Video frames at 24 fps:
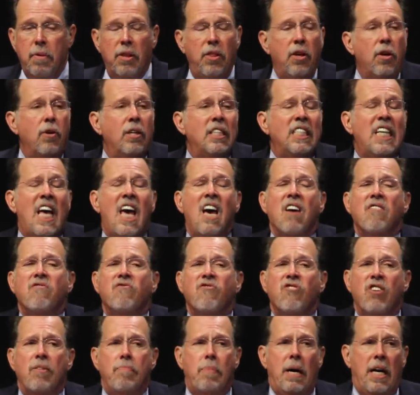But there is
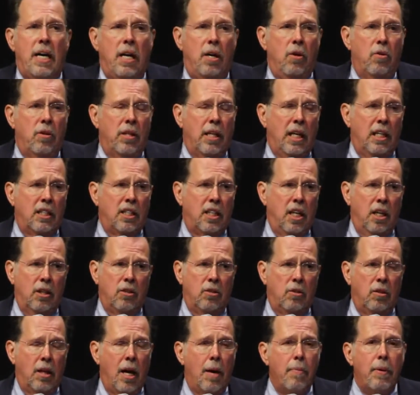everybody on that
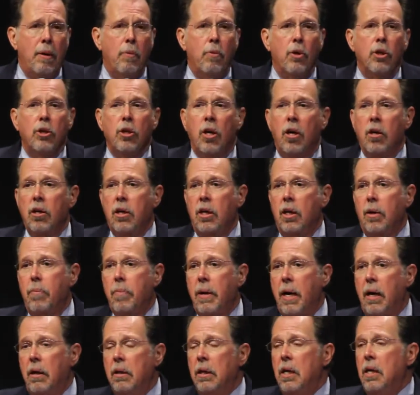schedule. I mean, we're talking
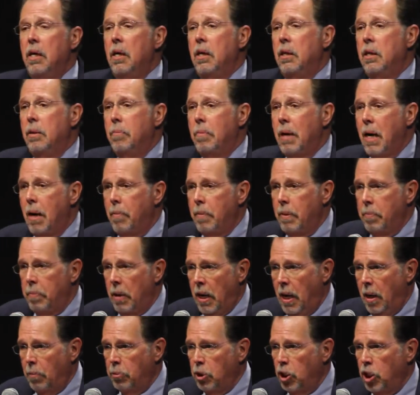about the mom and
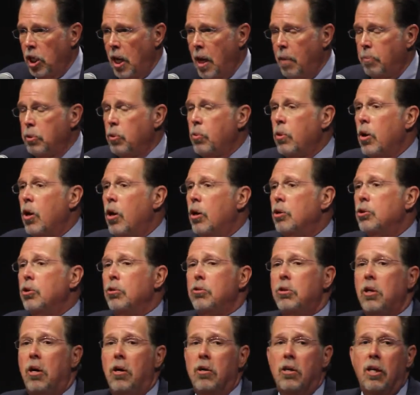pop shops. We're
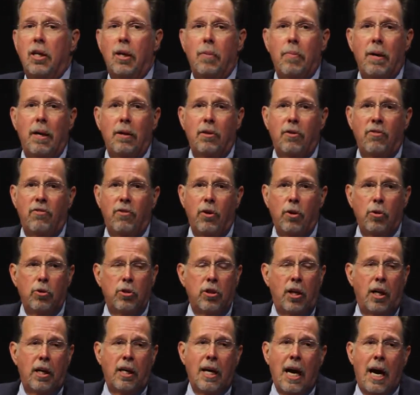also talking about the
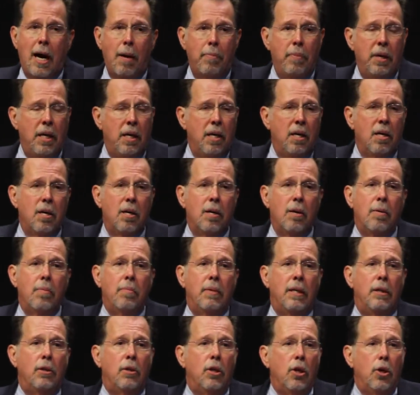folks like
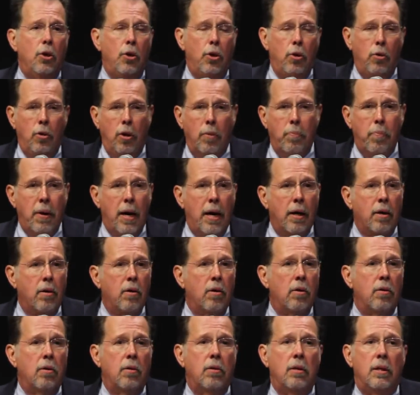IBM and
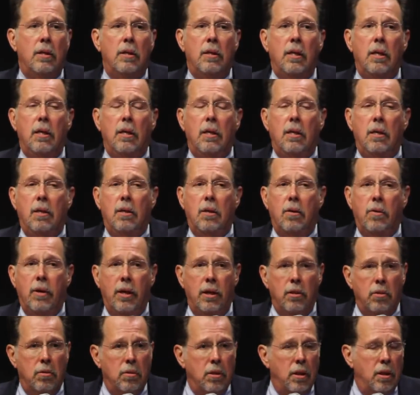Hewlett-Packard and,
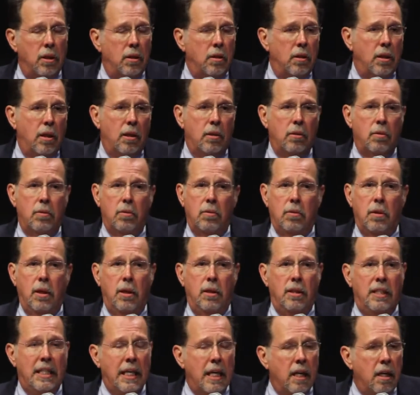
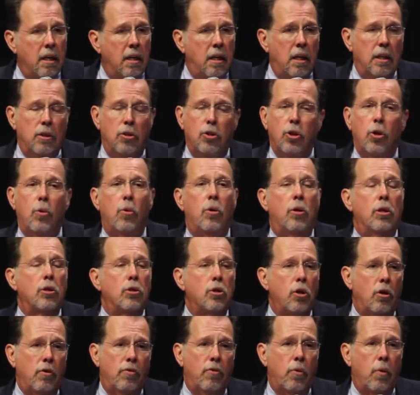and Dell and so on
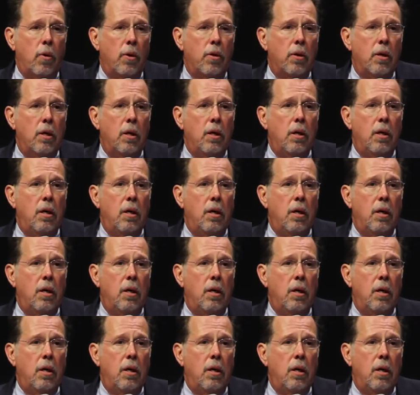and so forth.